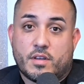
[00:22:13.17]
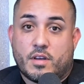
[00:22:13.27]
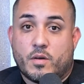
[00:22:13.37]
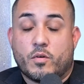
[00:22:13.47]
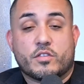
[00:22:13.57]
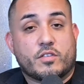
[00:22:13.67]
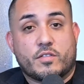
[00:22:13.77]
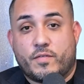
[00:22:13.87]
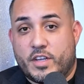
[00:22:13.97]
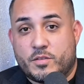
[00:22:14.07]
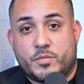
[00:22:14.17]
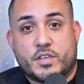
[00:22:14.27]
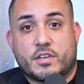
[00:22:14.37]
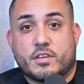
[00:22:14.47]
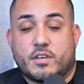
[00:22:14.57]
We're also on
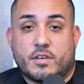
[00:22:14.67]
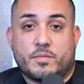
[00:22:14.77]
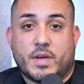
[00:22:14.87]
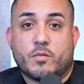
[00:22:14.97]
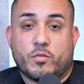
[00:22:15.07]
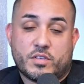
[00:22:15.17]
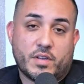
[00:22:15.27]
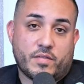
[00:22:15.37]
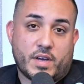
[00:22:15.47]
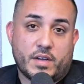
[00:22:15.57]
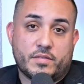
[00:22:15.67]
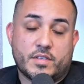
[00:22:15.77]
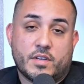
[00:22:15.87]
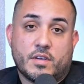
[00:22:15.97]
Facebook at Word Save Lives.